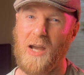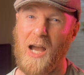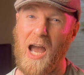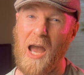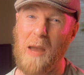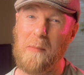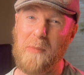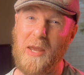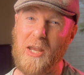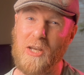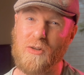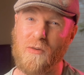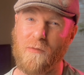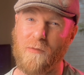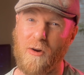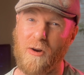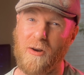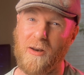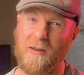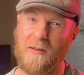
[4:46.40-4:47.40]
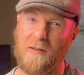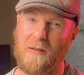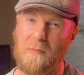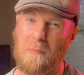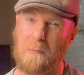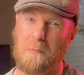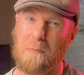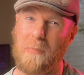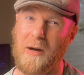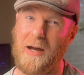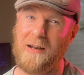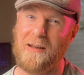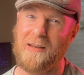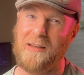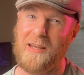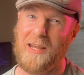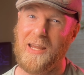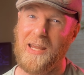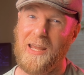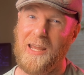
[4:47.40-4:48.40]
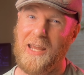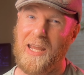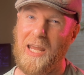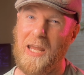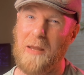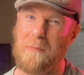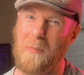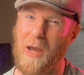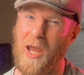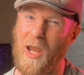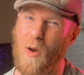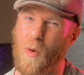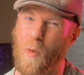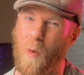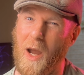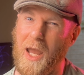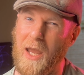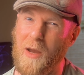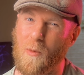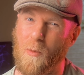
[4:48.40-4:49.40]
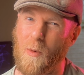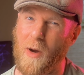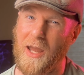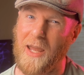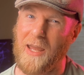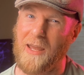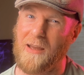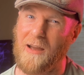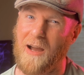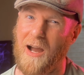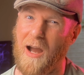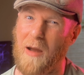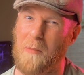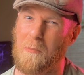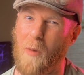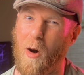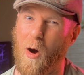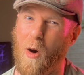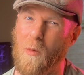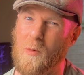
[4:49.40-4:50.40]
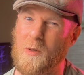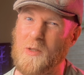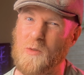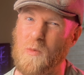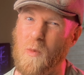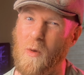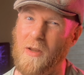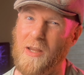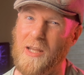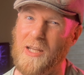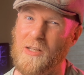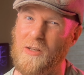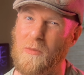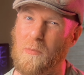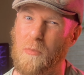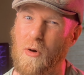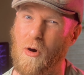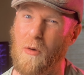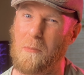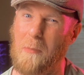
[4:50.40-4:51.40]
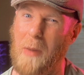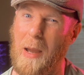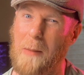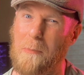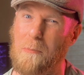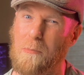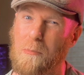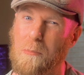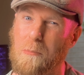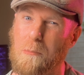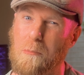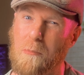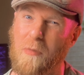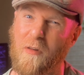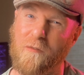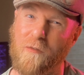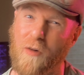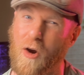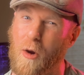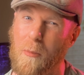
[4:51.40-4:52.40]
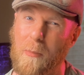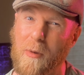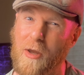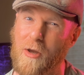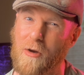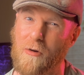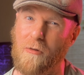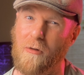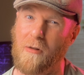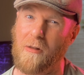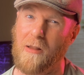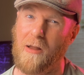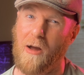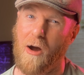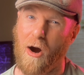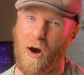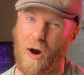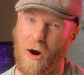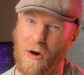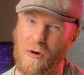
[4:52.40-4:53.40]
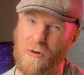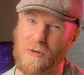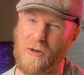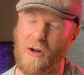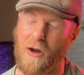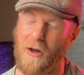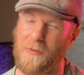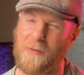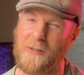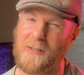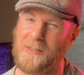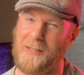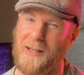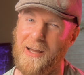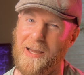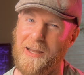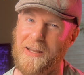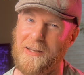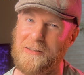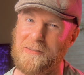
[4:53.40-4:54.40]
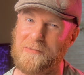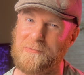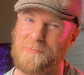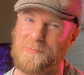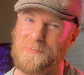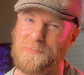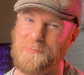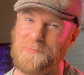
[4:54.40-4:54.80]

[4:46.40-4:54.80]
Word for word: I'm introverted, but in my quiet way, I'm always willing to put my proverbial heart on the line